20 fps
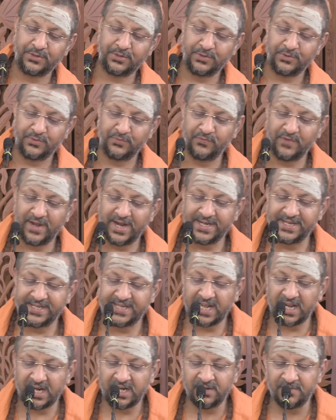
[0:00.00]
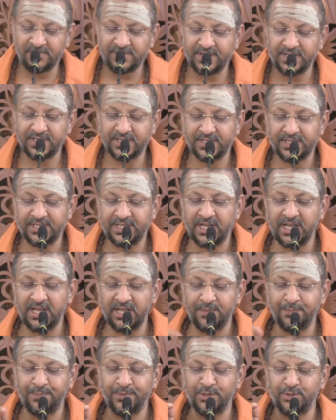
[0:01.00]
When delved
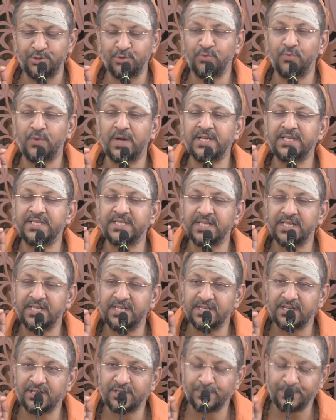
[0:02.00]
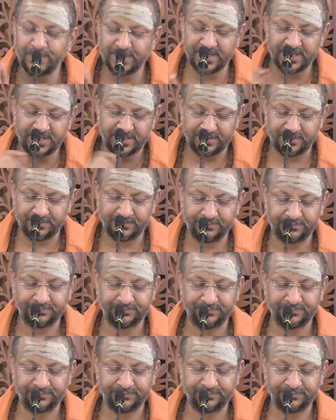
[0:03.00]
deep into one's inner being,